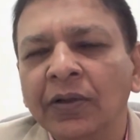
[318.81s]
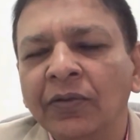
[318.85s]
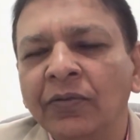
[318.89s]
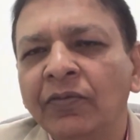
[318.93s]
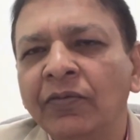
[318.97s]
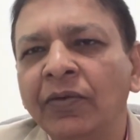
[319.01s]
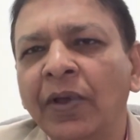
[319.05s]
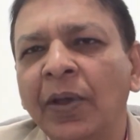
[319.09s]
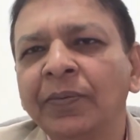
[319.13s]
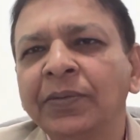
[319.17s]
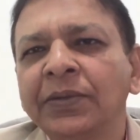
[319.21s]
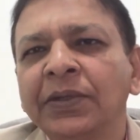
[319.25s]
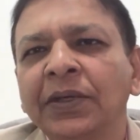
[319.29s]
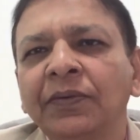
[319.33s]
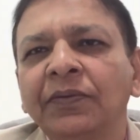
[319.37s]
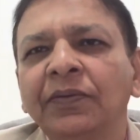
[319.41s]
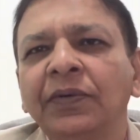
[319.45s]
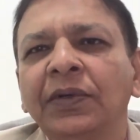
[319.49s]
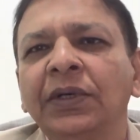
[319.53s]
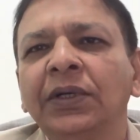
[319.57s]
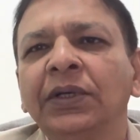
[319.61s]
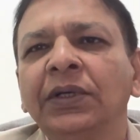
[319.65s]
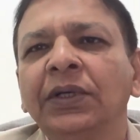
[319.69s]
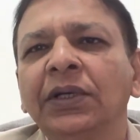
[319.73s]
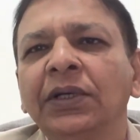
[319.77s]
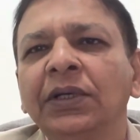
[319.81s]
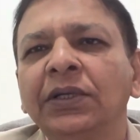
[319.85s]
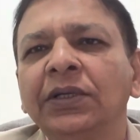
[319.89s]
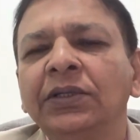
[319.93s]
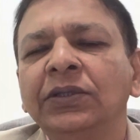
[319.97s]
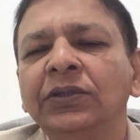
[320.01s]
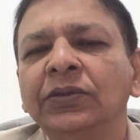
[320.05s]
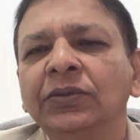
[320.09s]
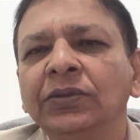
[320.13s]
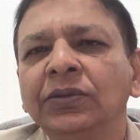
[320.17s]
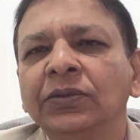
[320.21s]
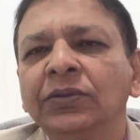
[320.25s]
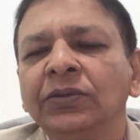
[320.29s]
Web server is
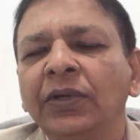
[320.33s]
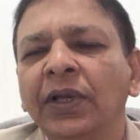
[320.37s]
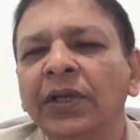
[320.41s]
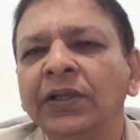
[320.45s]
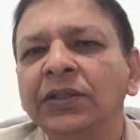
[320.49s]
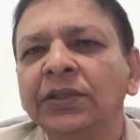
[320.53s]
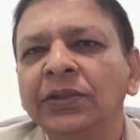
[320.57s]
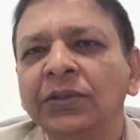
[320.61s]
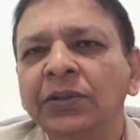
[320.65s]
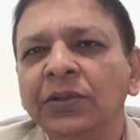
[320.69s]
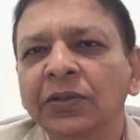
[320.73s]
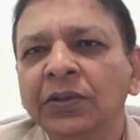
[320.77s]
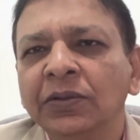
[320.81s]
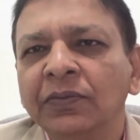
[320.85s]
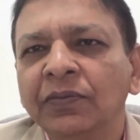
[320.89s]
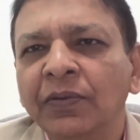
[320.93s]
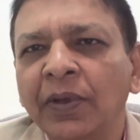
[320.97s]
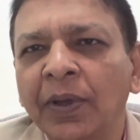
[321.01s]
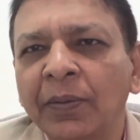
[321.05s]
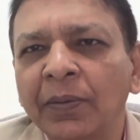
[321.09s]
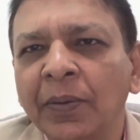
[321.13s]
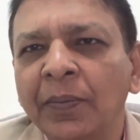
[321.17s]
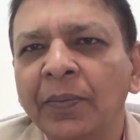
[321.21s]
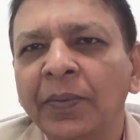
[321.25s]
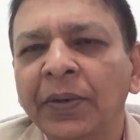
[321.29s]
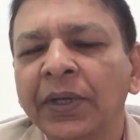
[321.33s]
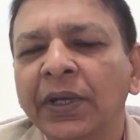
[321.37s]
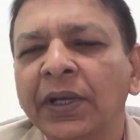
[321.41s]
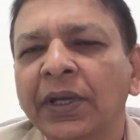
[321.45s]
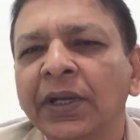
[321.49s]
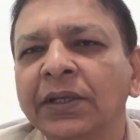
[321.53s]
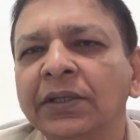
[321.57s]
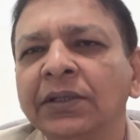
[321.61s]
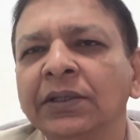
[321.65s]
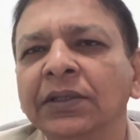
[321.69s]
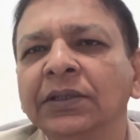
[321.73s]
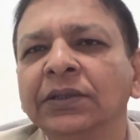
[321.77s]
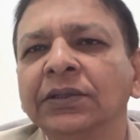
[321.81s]
used to execute web
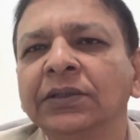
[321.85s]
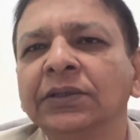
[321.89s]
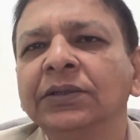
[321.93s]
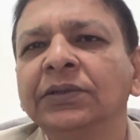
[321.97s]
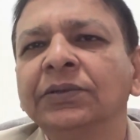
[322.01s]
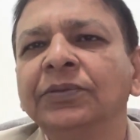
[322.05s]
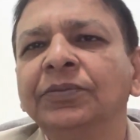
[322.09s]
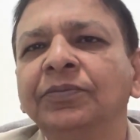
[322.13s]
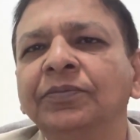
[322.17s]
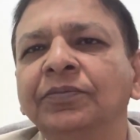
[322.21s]
applications.